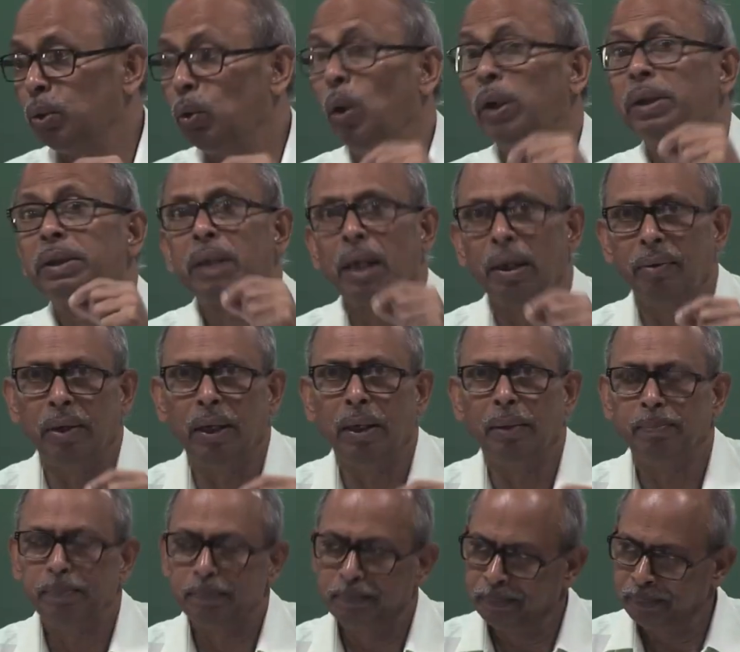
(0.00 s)
noise level,
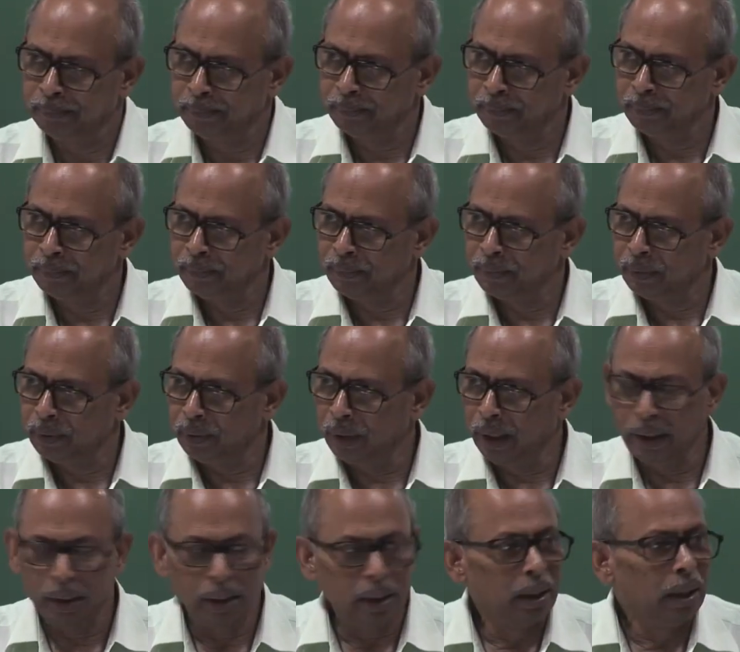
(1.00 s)

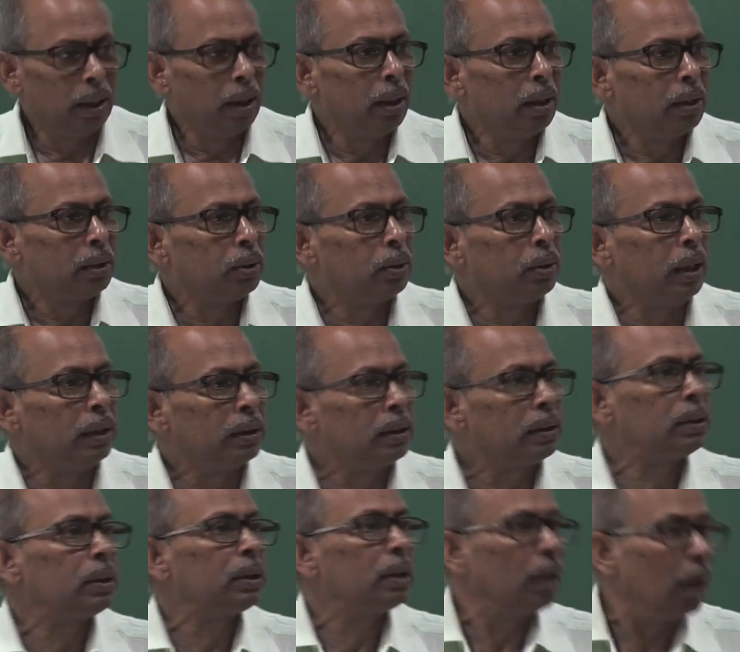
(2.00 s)
right. So, that
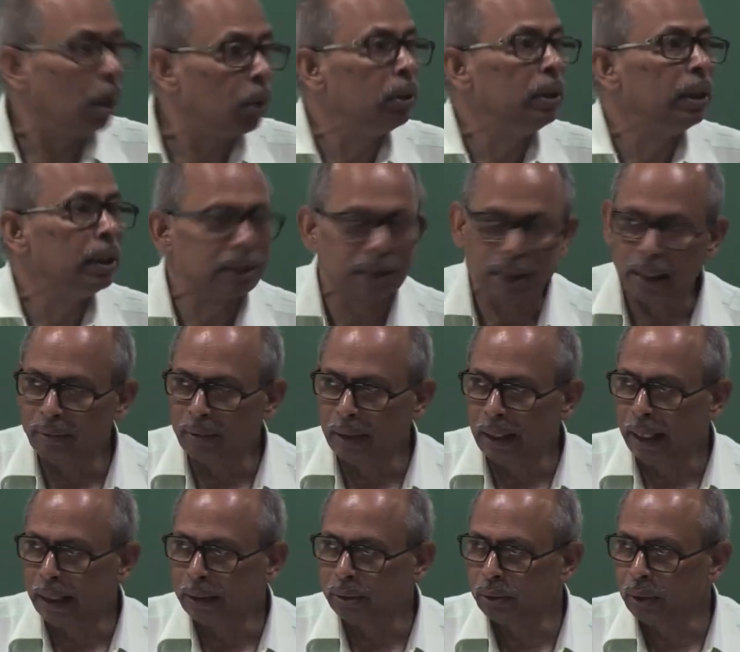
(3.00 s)
is loudness
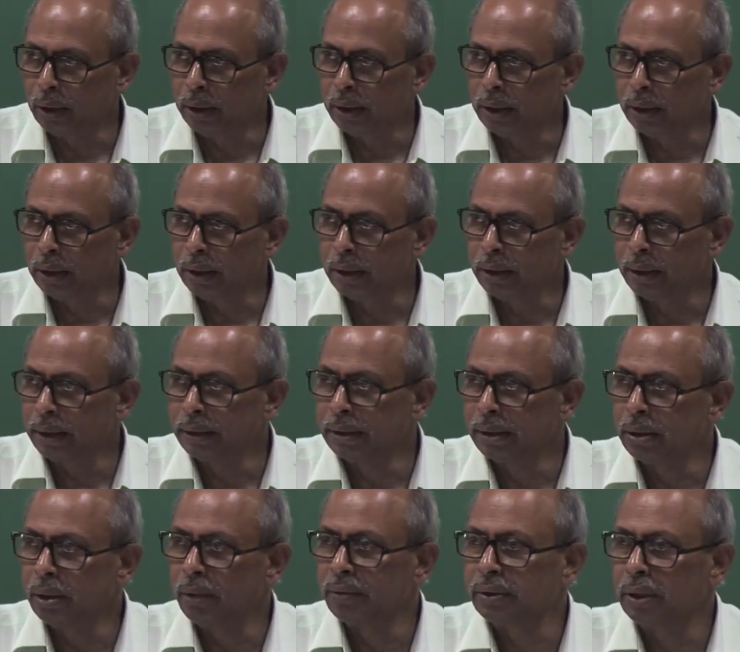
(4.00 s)
level actually,
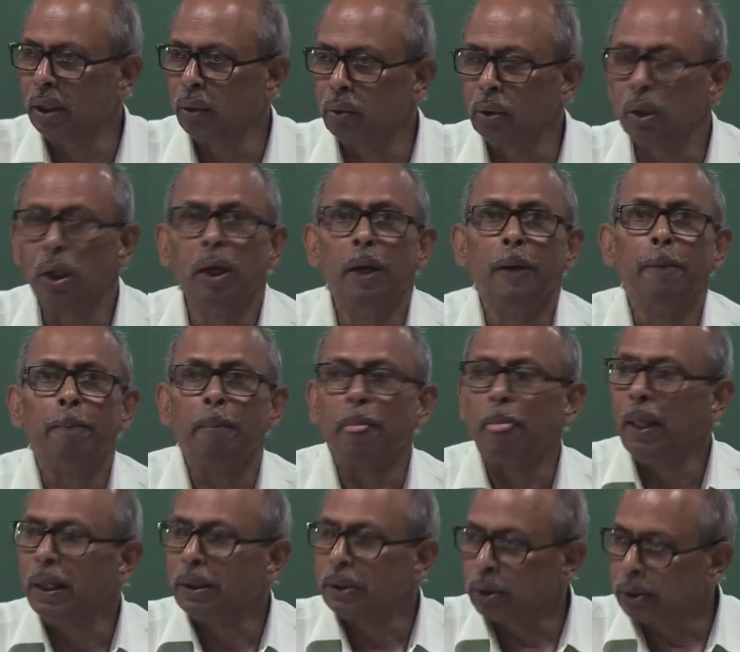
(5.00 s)
intensity of sound.
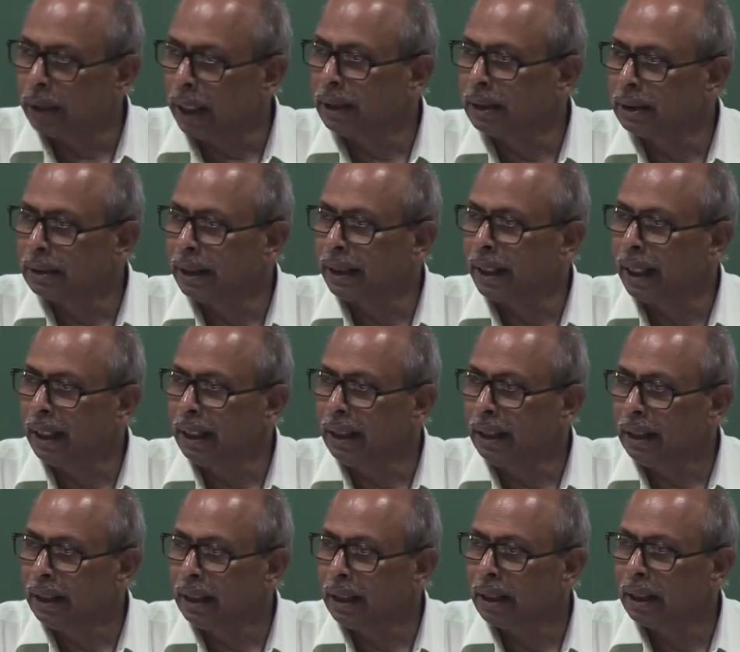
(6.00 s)
So, that is
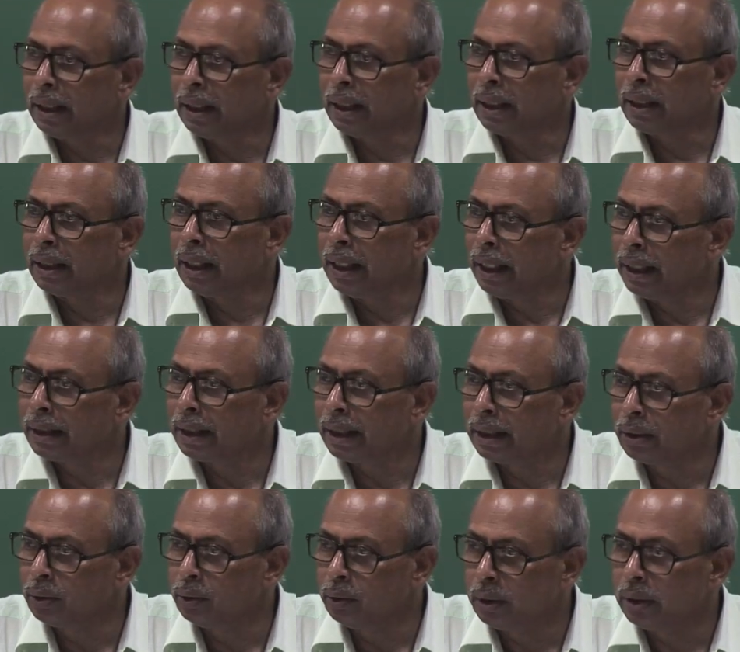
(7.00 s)
again
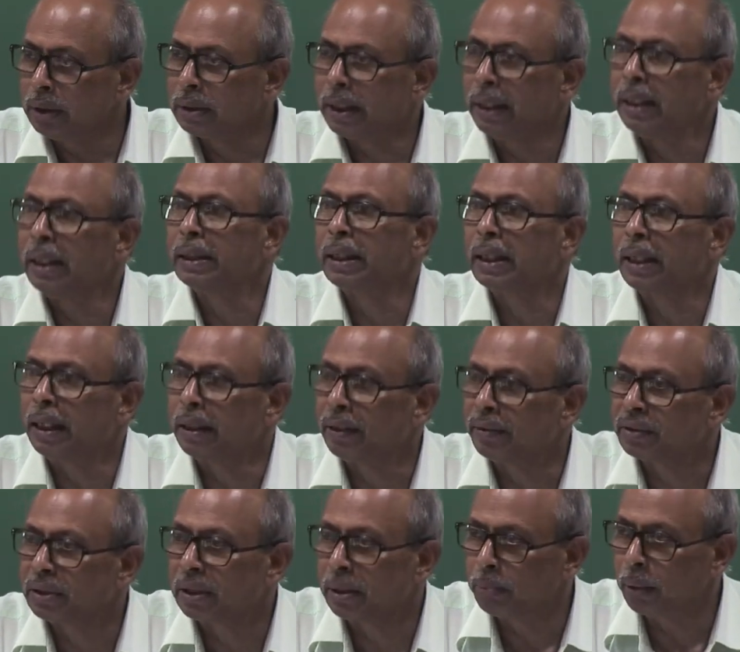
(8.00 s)
related to, is another kind
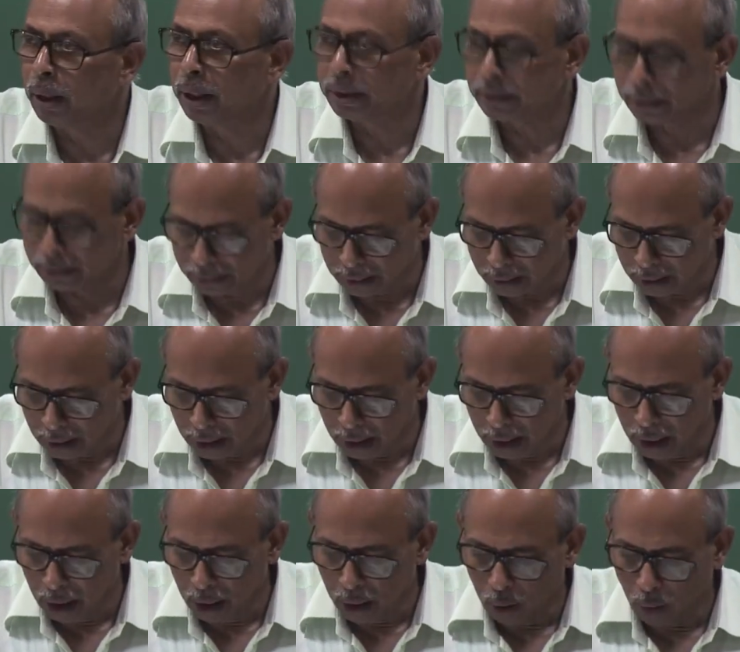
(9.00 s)
of stimulus,
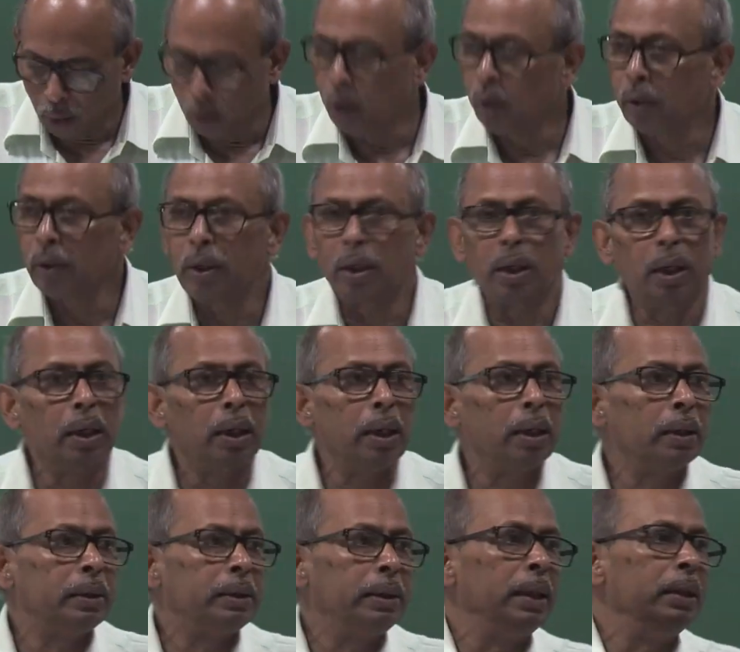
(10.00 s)
or
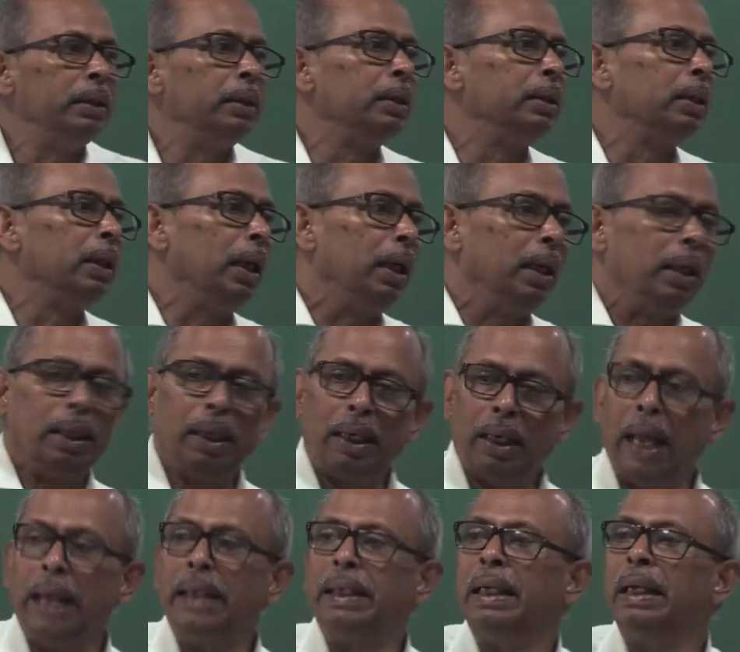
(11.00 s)
a change in the
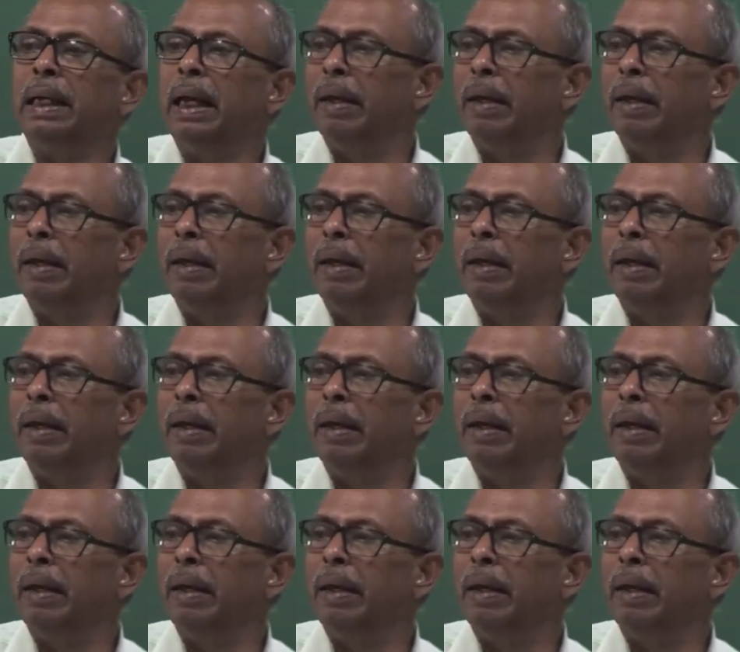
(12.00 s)
lighting